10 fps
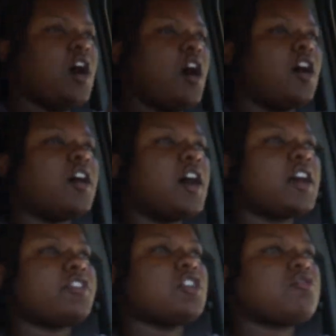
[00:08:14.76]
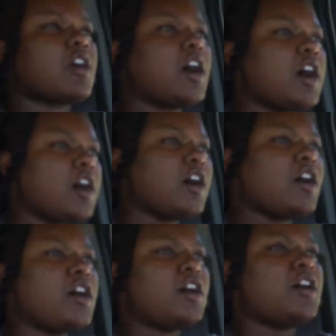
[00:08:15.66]
On the
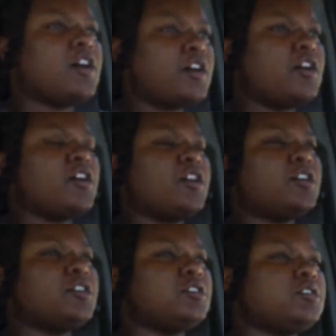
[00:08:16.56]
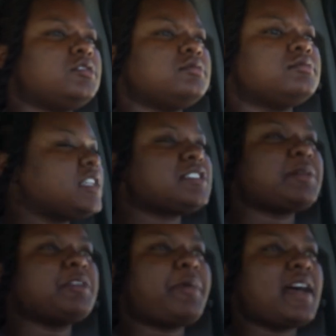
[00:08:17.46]
road. See
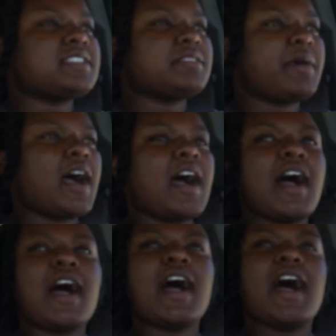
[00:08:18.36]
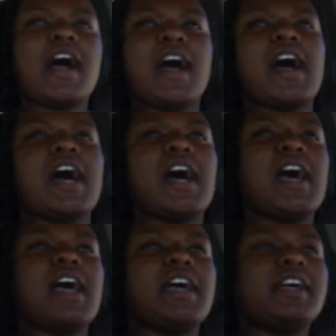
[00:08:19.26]
something passing
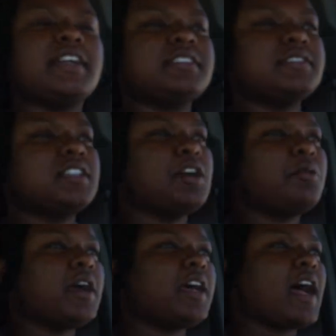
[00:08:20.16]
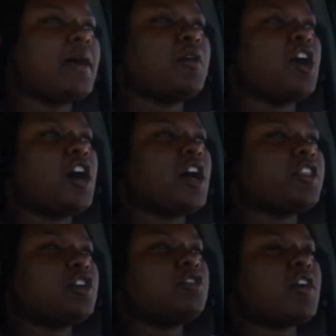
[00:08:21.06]
by when I'm on
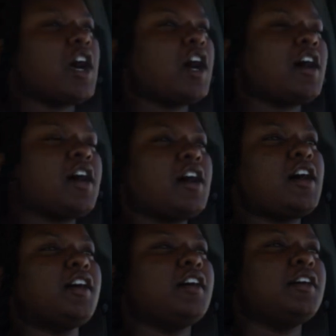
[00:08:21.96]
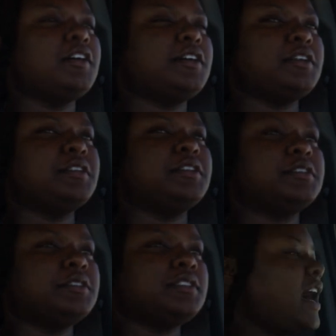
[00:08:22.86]
the
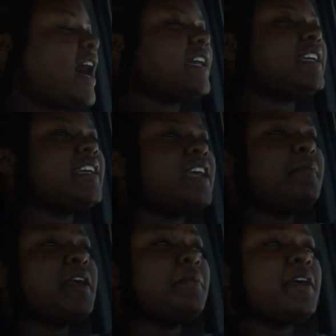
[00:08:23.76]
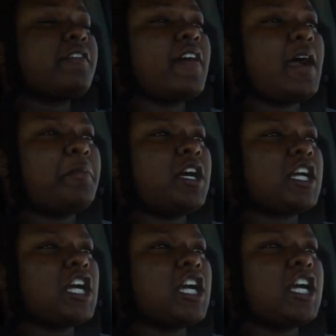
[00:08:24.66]
road. I can get me a big fat
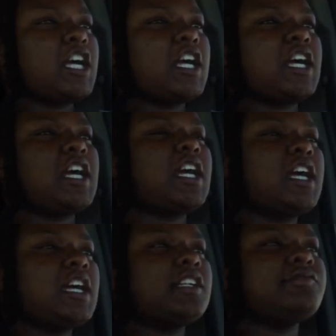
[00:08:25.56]
burger.